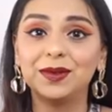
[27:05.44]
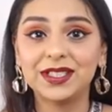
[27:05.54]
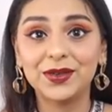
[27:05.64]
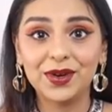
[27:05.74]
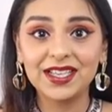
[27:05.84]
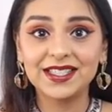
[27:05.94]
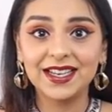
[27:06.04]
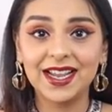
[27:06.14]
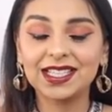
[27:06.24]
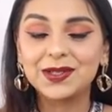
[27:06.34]
will see you guys in
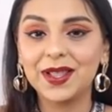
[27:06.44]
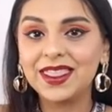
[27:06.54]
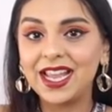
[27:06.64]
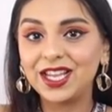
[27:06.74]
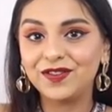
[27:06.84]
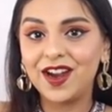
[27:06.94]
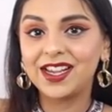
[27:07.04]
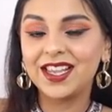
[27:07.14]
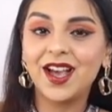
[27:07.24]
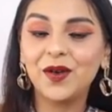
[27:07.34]
the next one. Thank you for
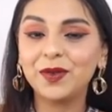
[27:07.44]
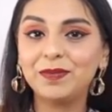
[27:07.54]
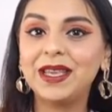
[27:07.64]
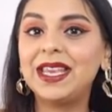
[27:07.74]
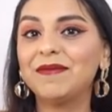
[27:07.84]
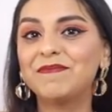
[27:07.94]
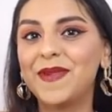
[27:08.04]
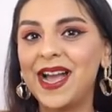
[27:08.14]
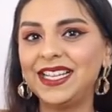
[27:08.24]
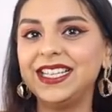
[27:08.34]
hanging out with me.
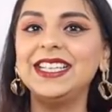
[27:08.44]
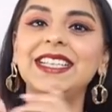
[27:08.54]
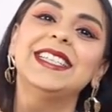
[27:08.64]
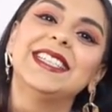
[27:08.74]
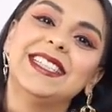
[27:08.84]
Bye.